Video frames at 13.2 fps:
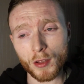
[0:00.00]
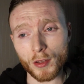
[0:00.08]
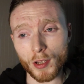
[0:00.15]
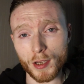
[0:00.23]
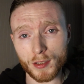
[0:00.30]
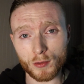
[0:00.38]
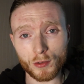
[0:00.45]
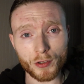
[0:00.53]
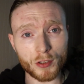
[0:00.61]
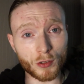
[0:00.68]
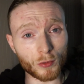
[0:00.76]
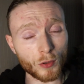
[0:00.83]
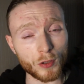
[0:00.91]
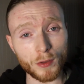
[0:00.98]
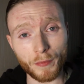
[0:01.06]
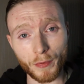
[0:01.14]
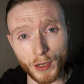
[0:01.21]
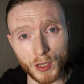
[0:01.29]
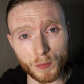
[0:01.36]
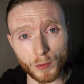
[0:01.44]
that is going to grow the
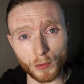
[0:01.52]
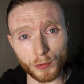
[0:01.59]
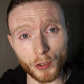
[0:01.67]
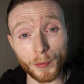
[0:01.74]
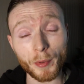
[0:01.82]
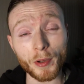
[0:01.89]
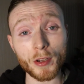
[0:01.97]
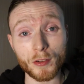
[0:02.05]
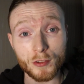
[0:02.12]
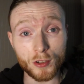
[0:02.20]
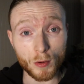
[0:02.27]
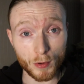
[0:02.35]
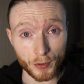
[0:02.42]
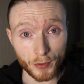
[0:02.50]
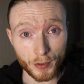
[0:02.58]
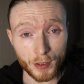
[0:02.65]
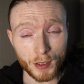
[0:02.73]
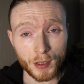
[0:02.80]
Facebook group, and so on.